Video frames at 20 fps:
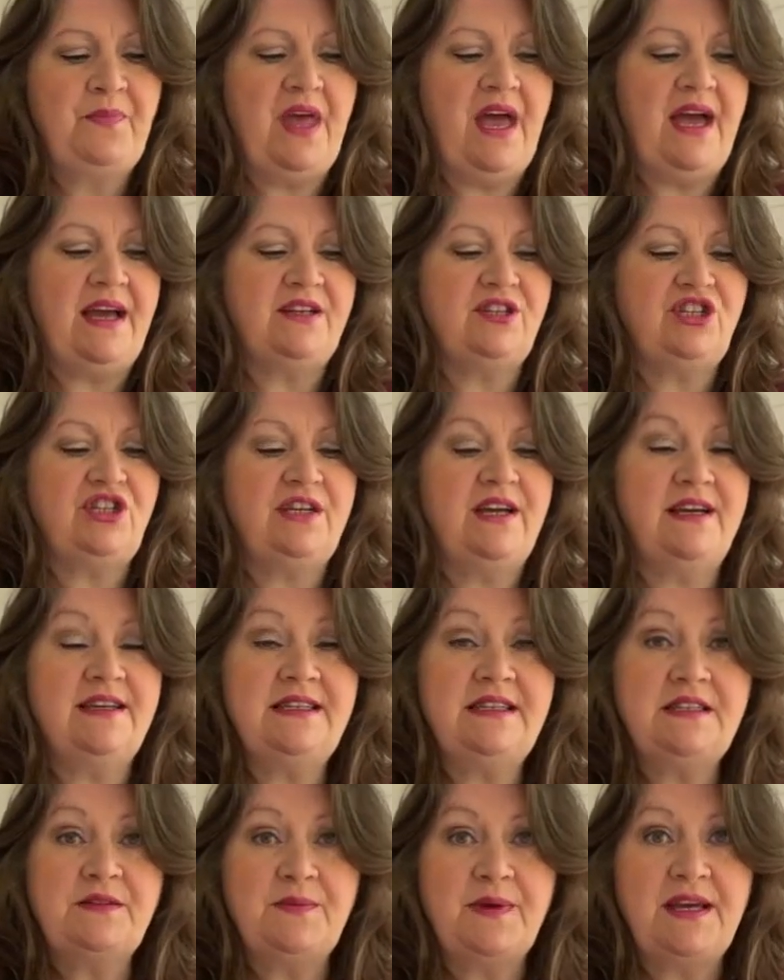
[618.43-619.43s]
And she
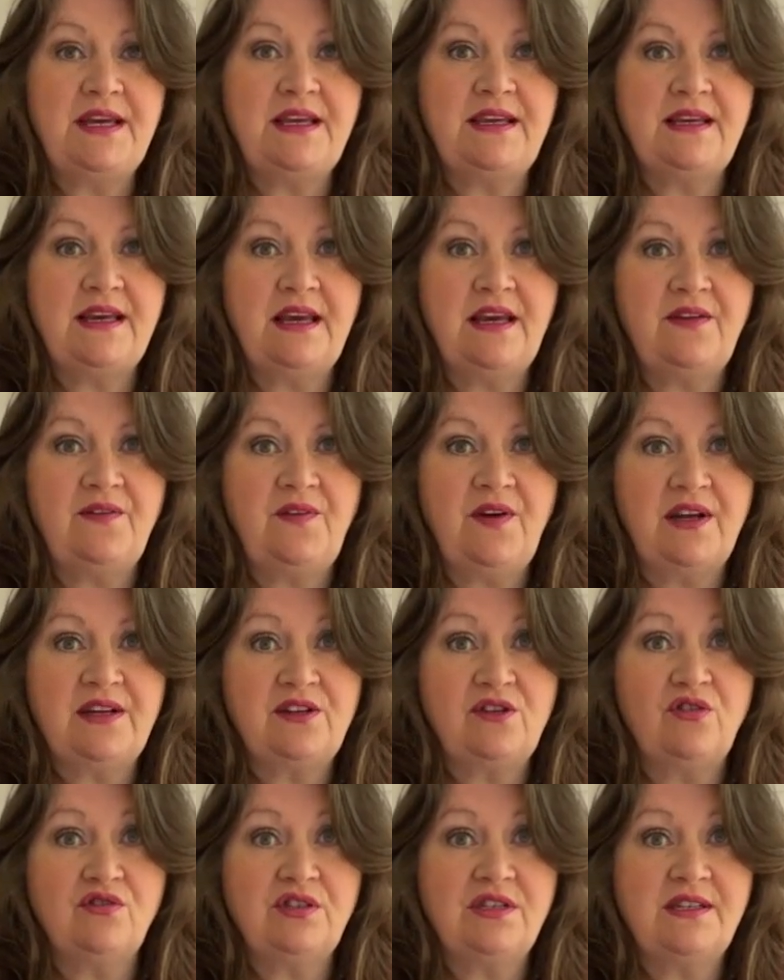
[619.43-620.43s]
asked me if I'd
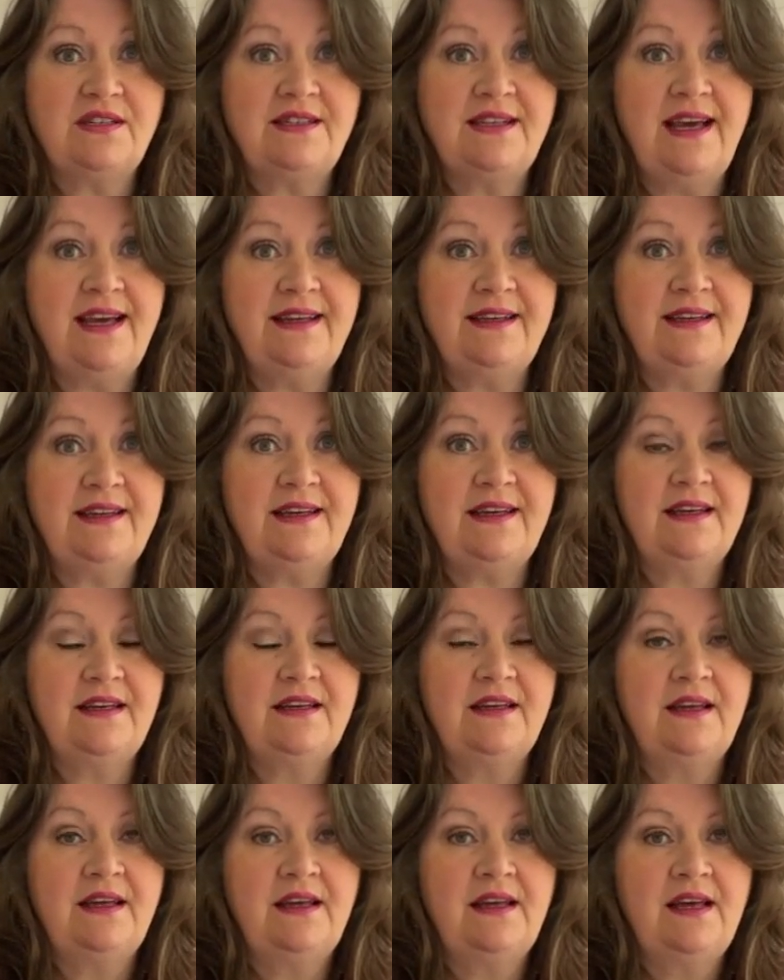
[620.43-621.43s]
got a tank.
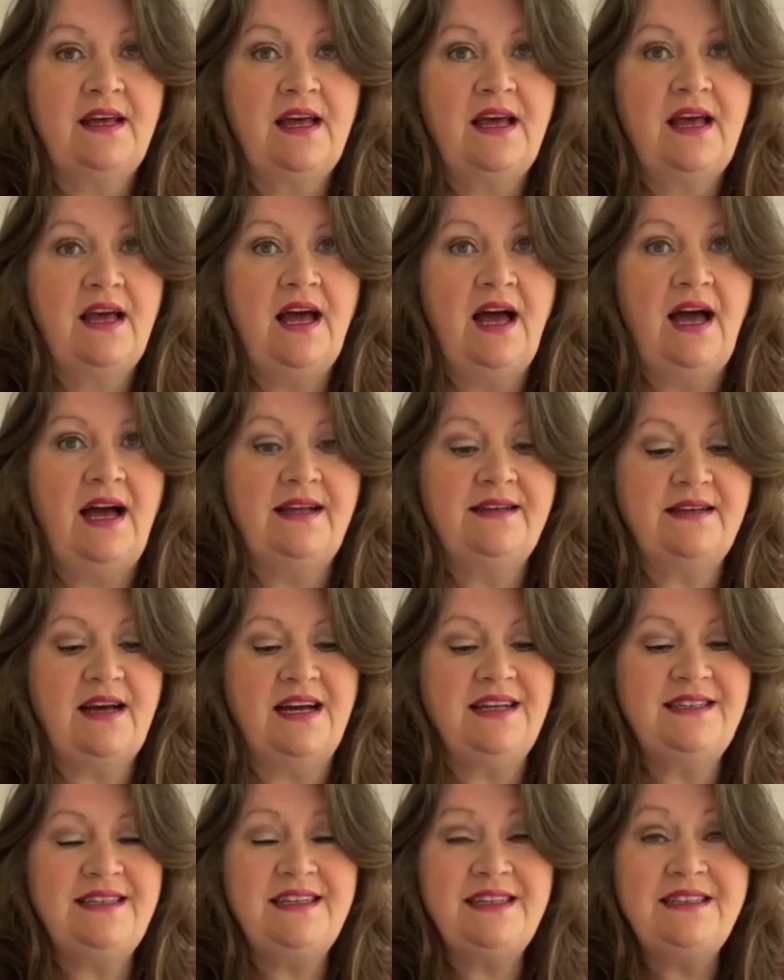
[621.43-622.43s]
And
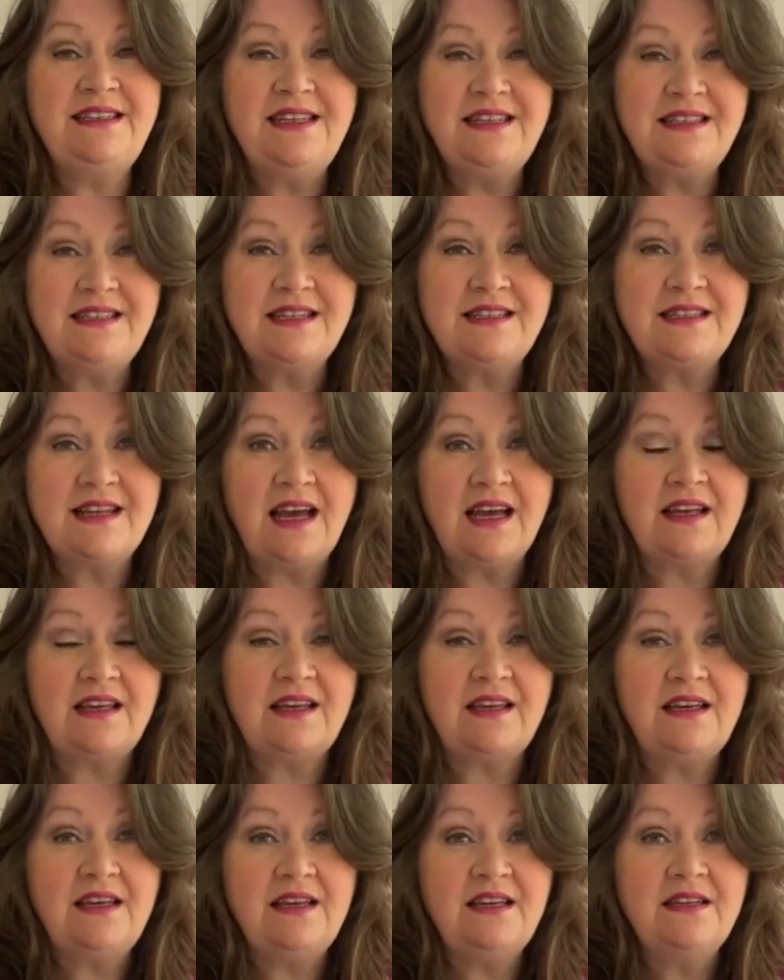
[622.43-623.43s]
I did knit a tank
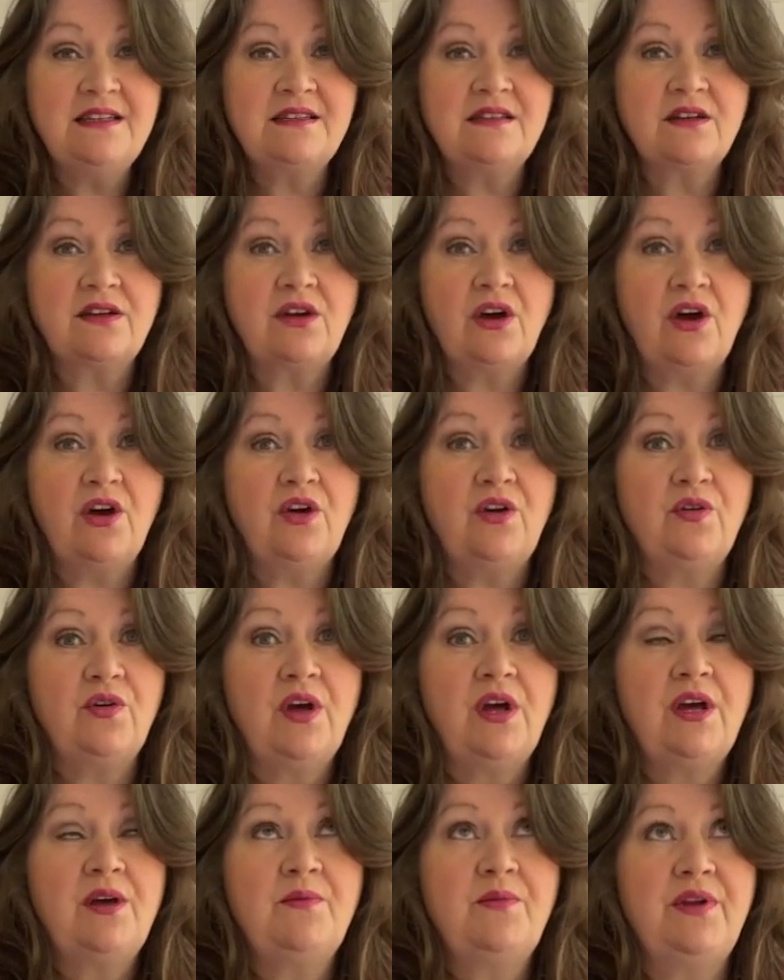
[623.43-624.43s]
years ago,
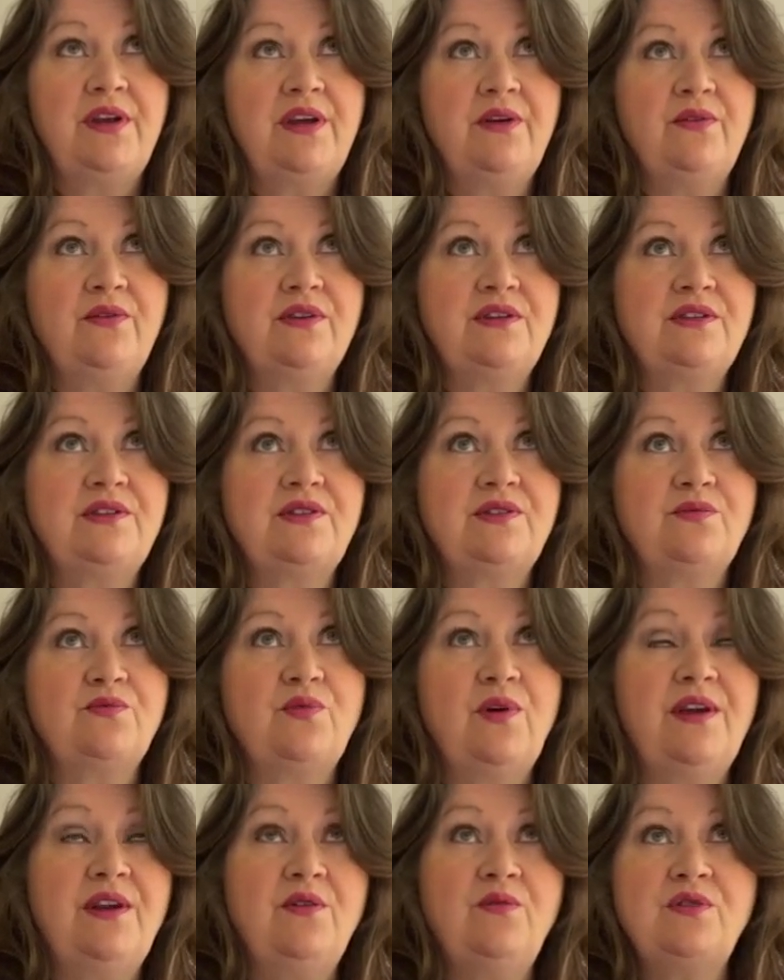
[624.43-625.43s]
but it was
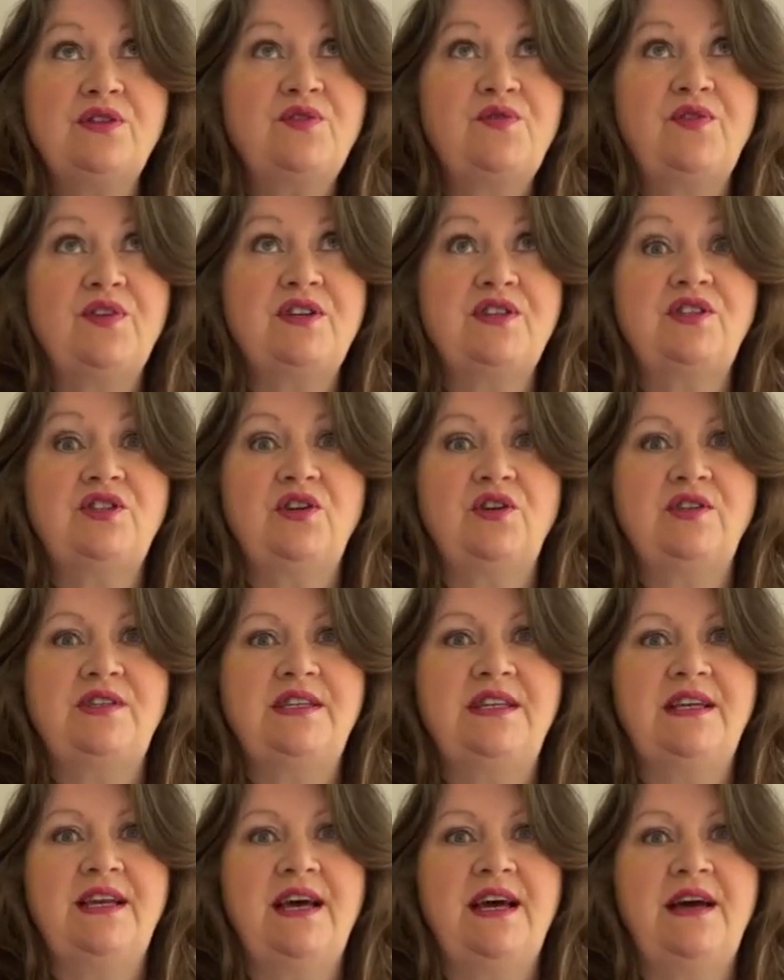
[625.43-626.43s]
when I was first
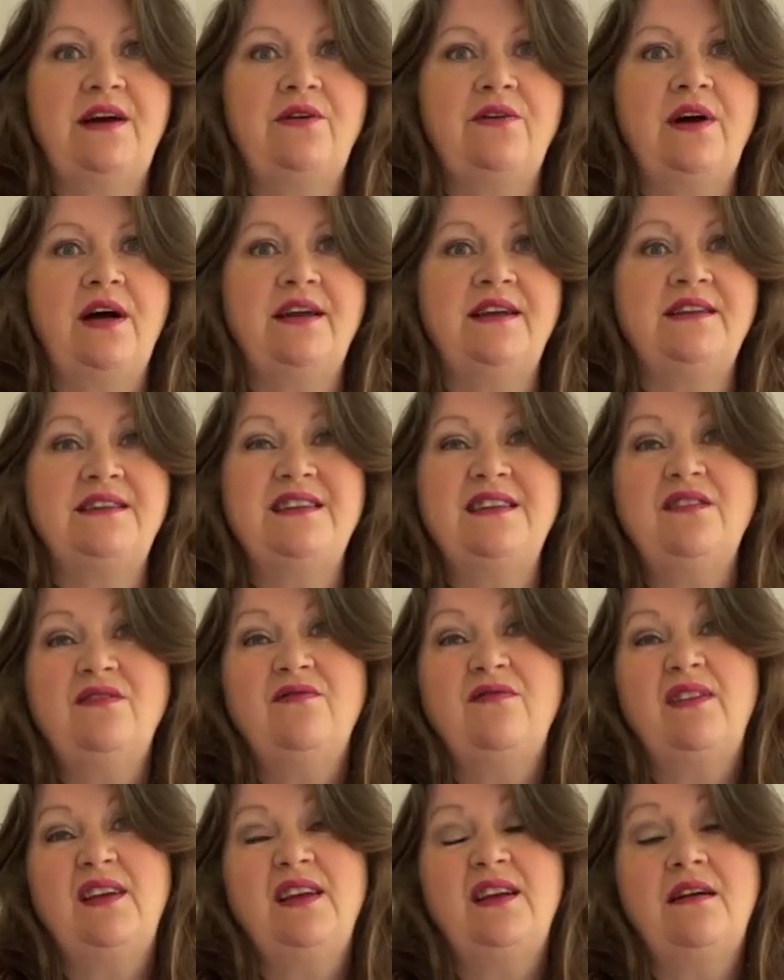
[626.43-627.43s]
starting out and I didn't
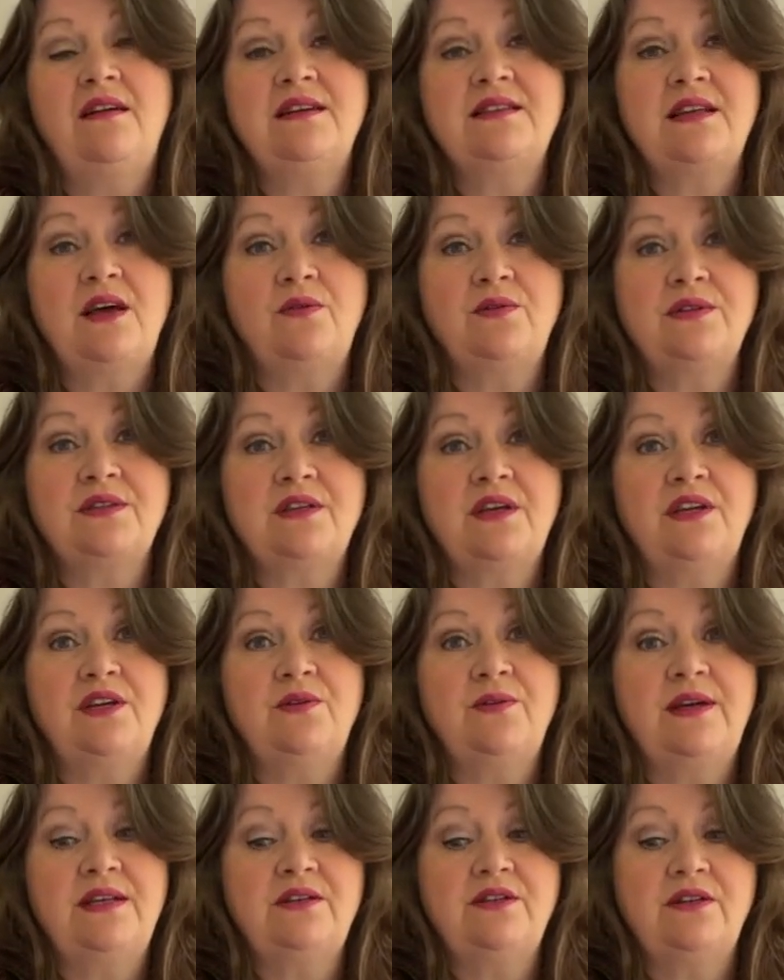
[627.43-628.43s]
realise I was going
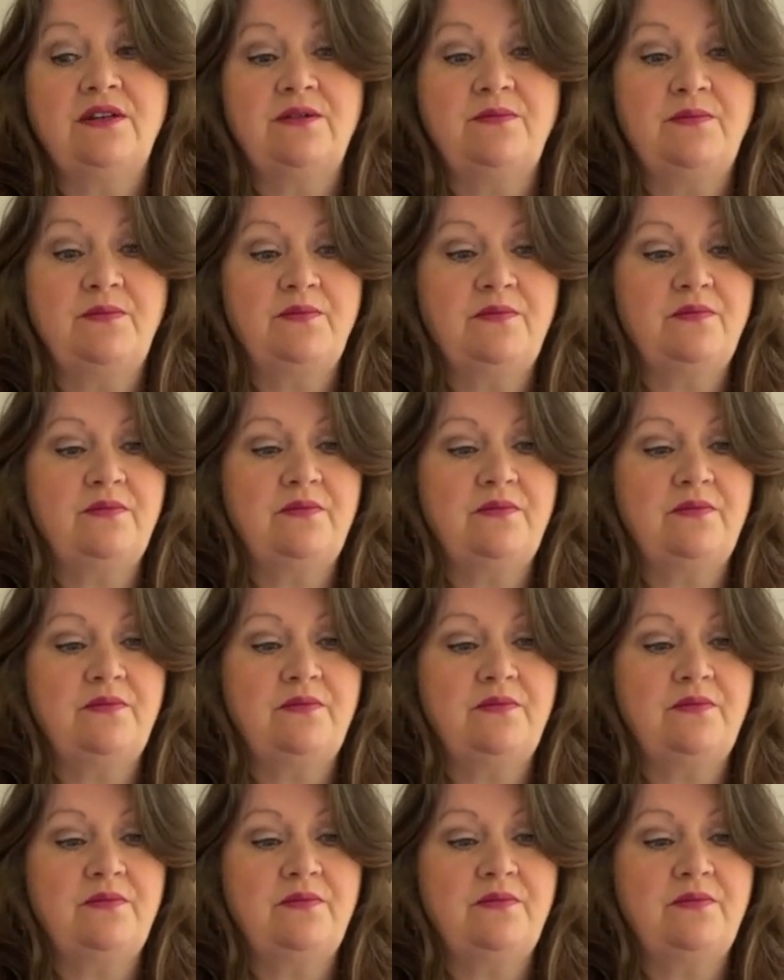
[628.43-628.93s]
to end up